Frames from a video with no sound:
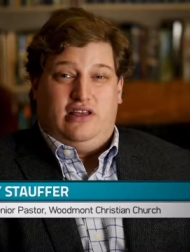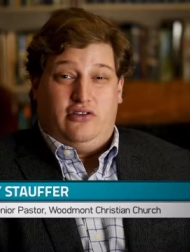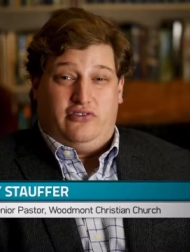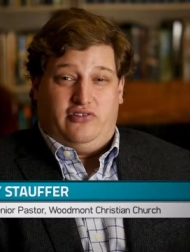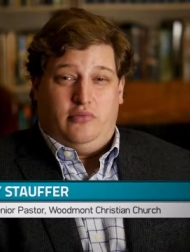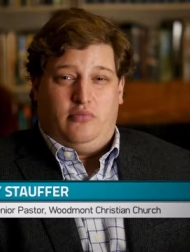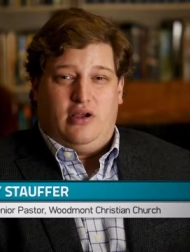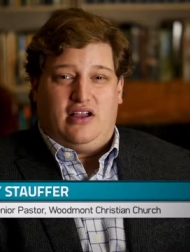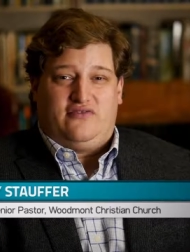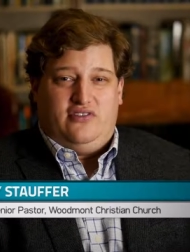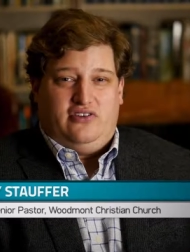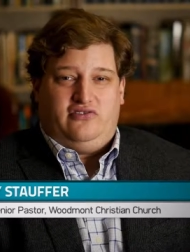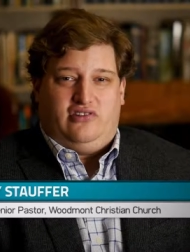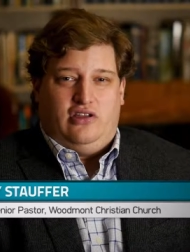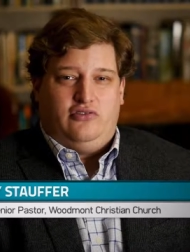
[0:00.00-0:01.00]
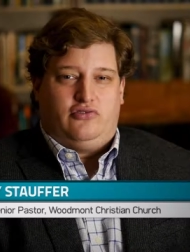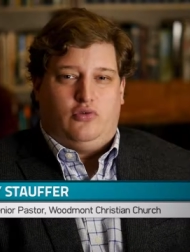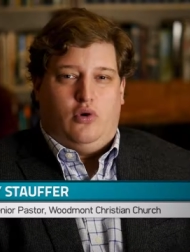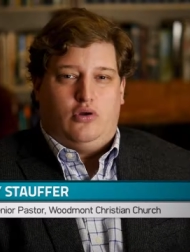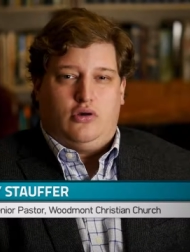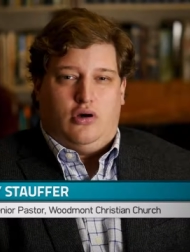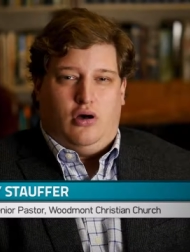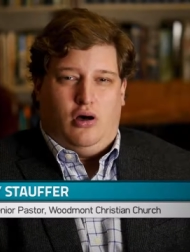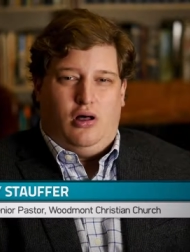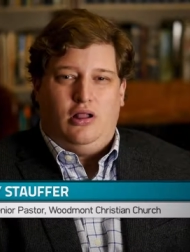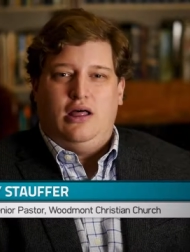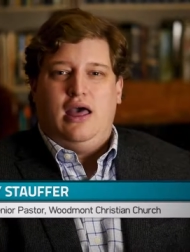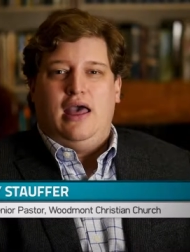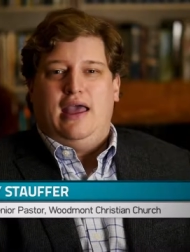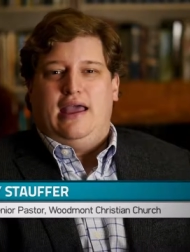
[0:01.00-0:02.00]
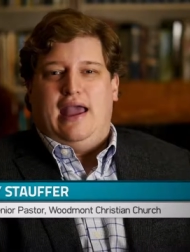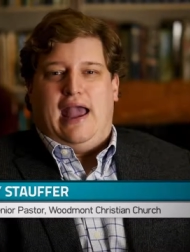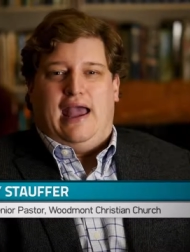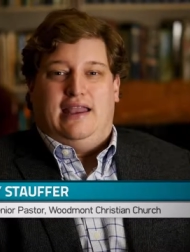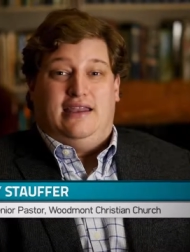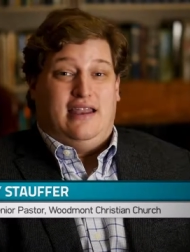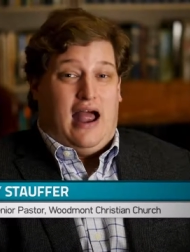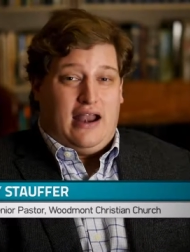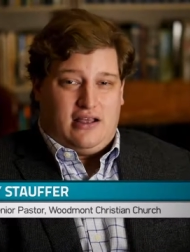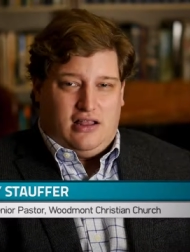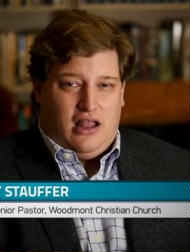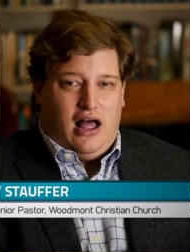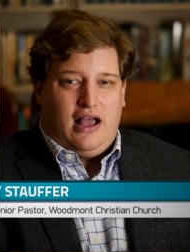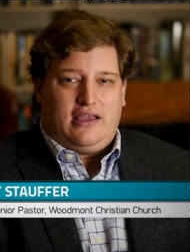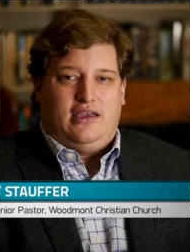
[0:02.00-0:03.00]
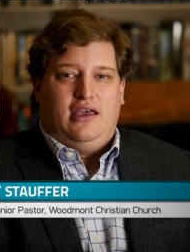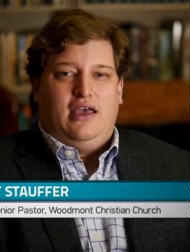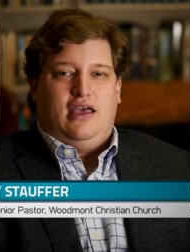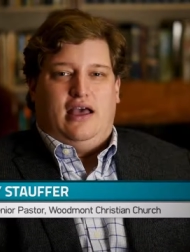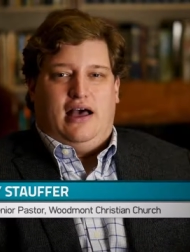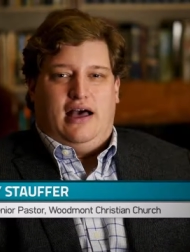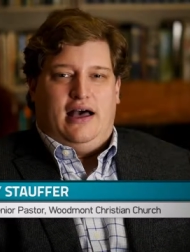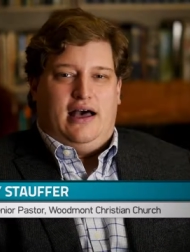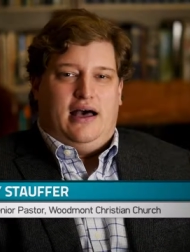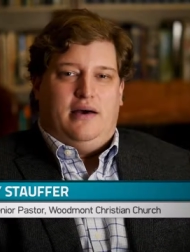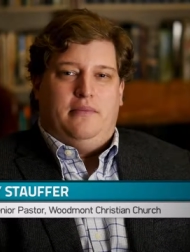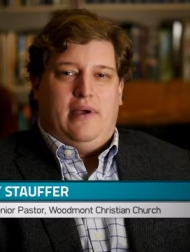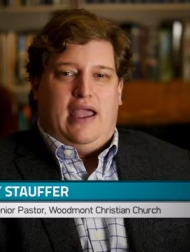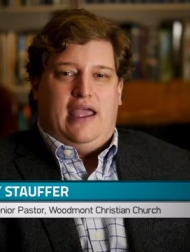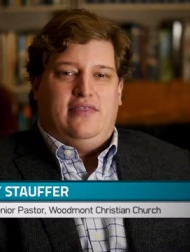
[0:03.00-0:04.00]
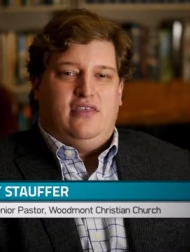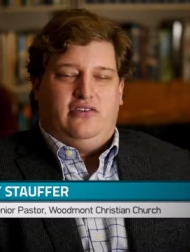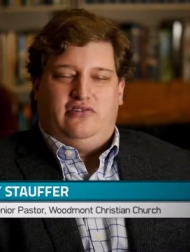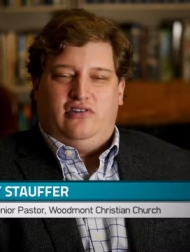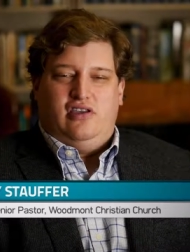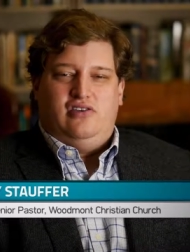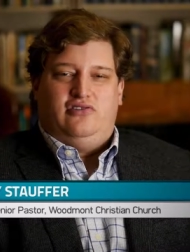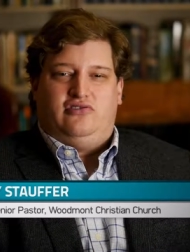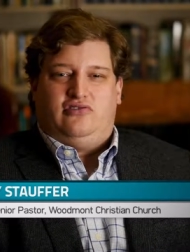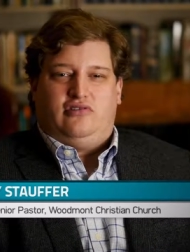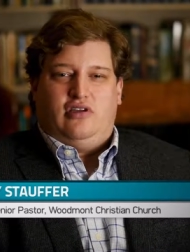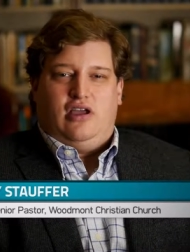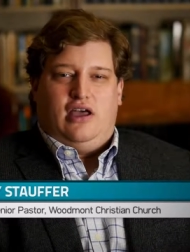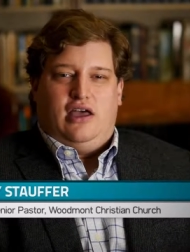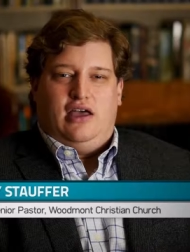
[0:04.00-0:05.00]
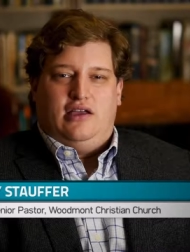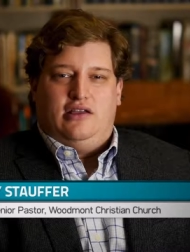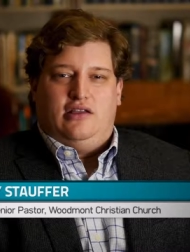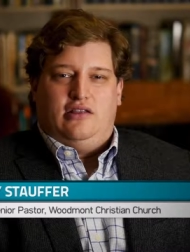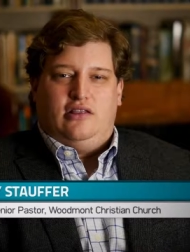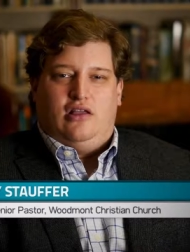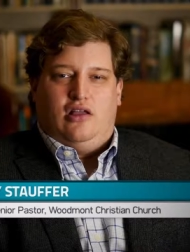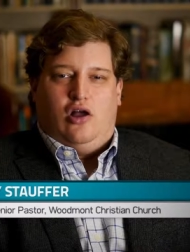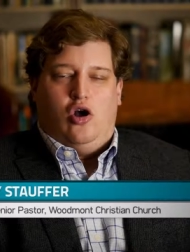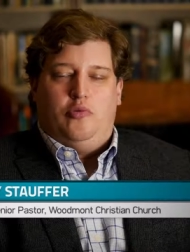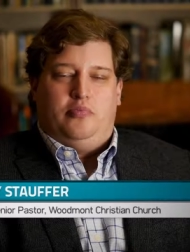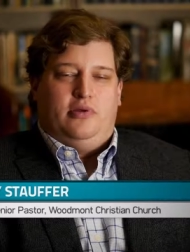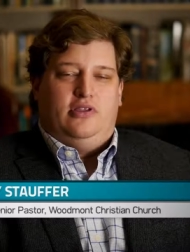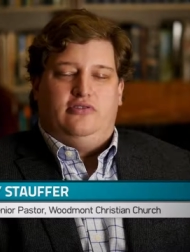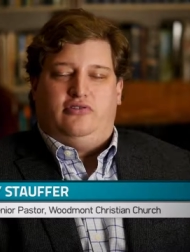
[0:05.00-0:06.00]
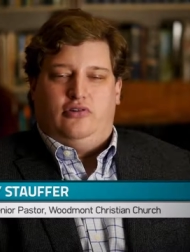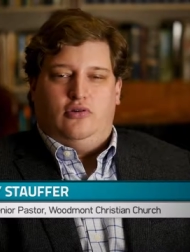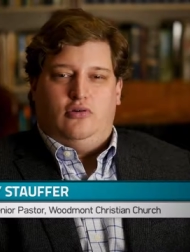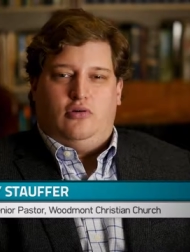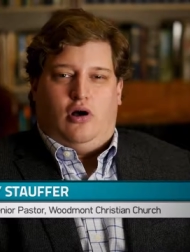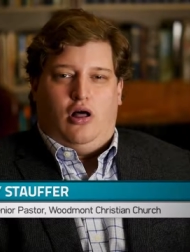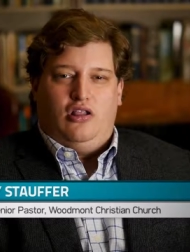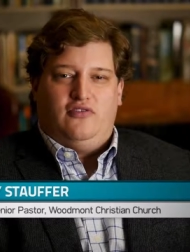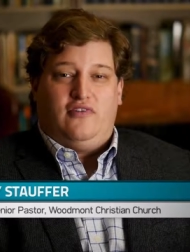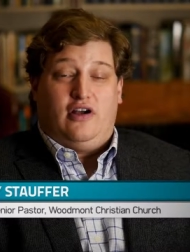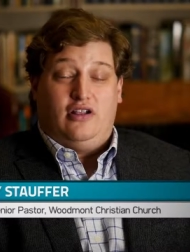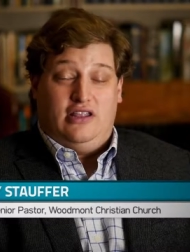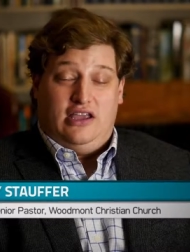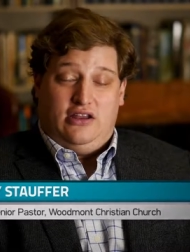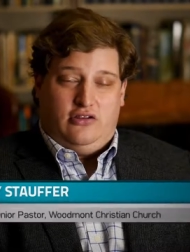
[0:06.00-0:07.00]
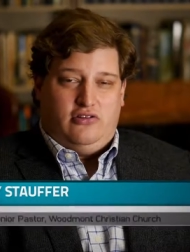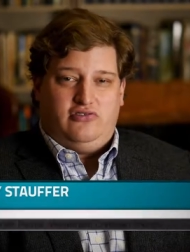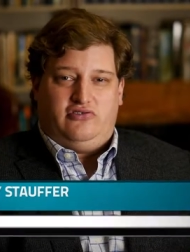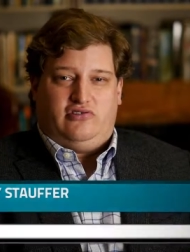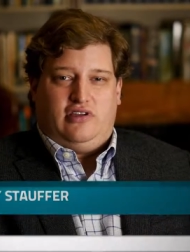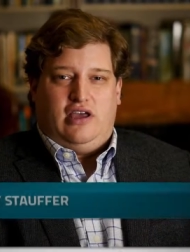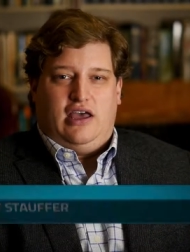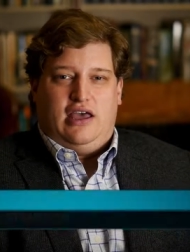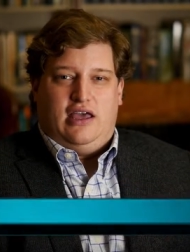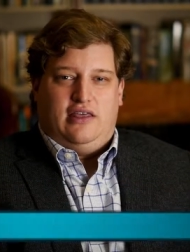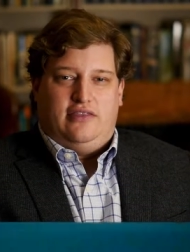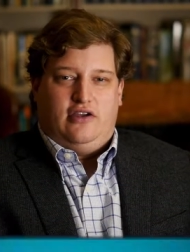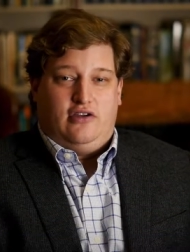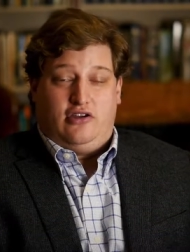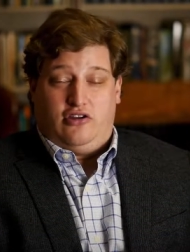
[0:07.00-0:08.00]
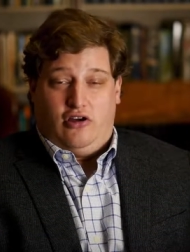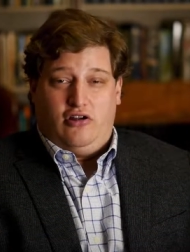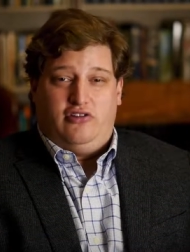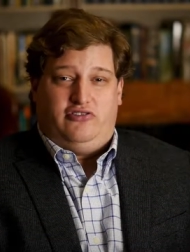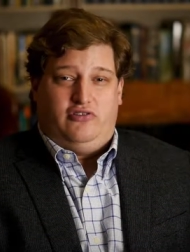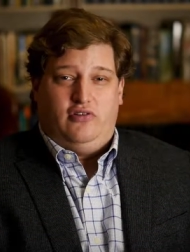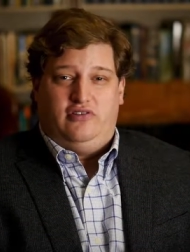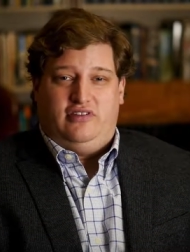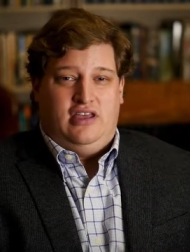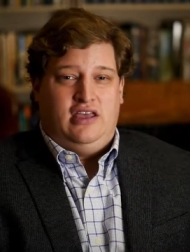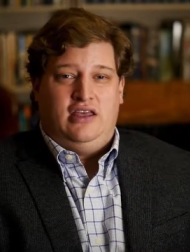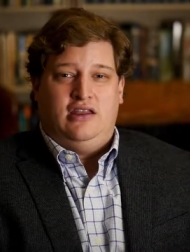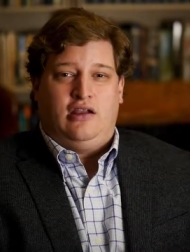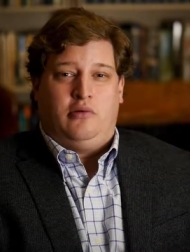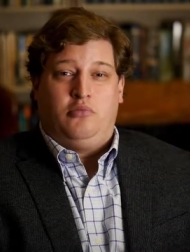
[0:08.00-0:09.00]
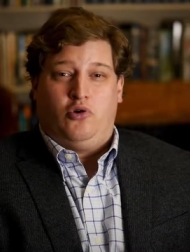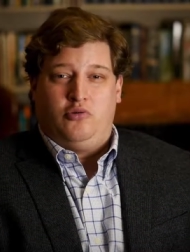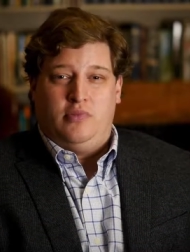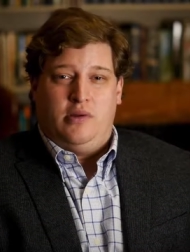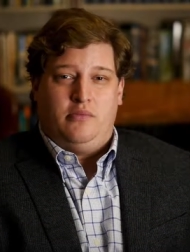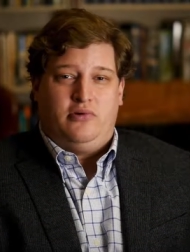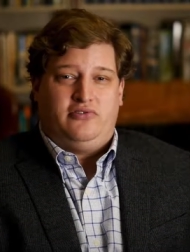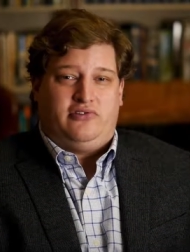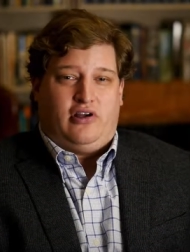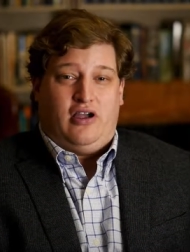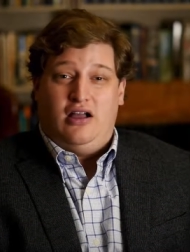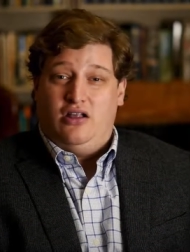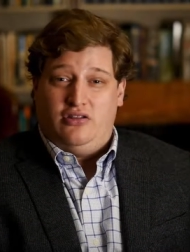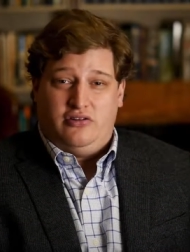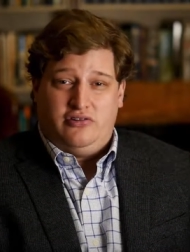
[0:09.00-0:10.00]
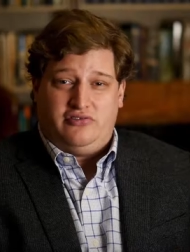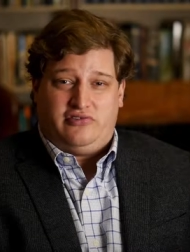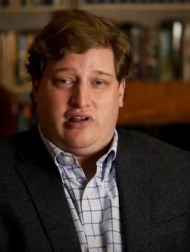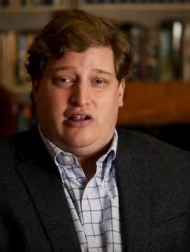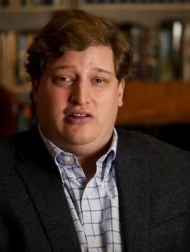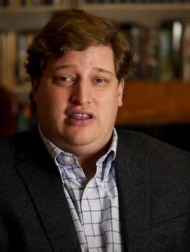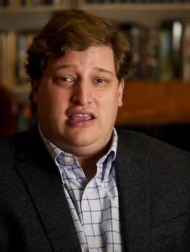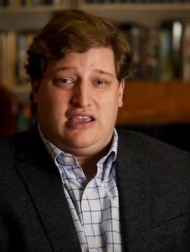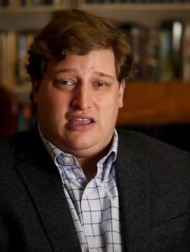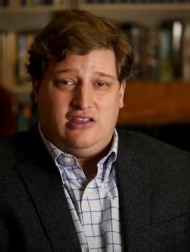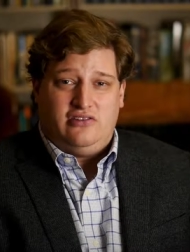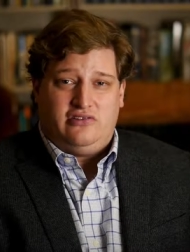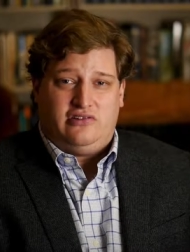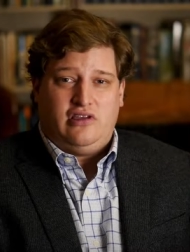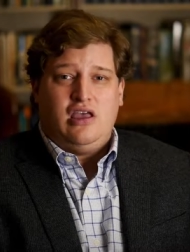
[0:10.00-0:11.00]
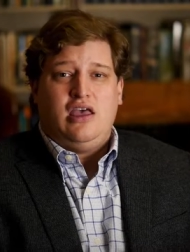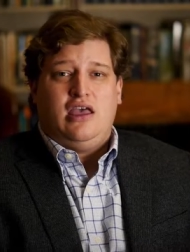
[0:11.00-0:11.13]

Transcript: leadership breakfast in Drowota Hall at 9 o'clock. Um, and this is uh, open to all of our leaders. Uh, they're encouraged to attend, our board members, our elders, our deacons,